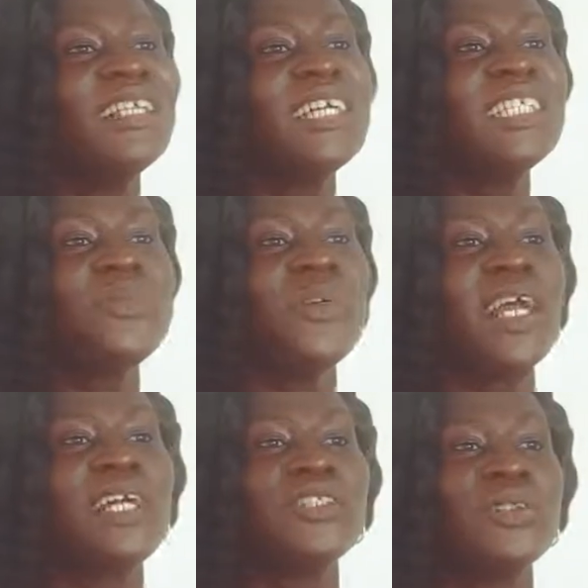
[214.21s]
This brings
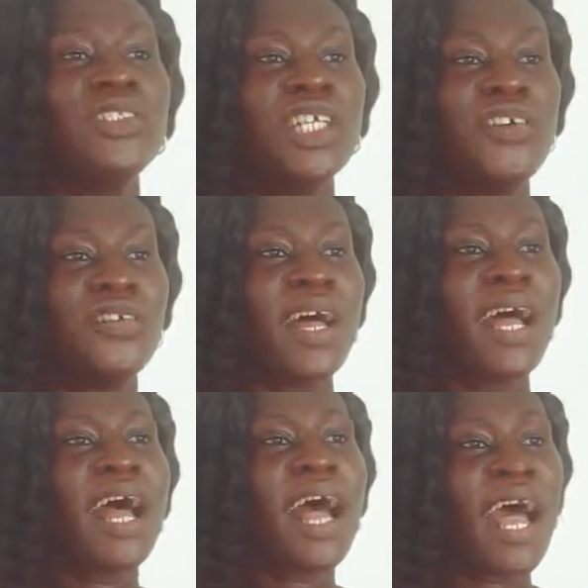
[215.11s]
us to
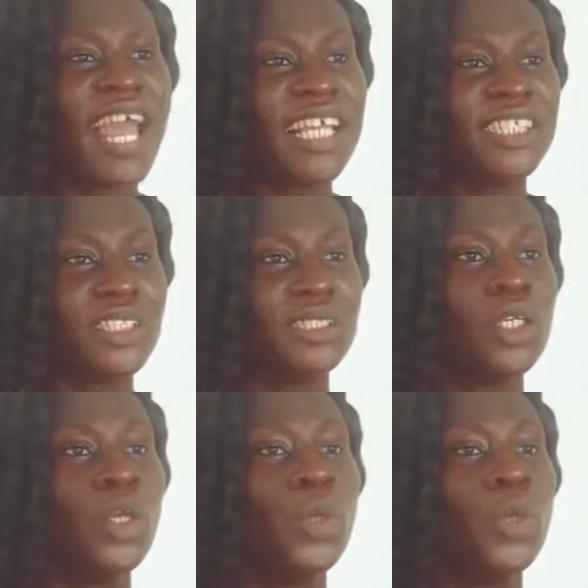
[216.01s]
general hygiene.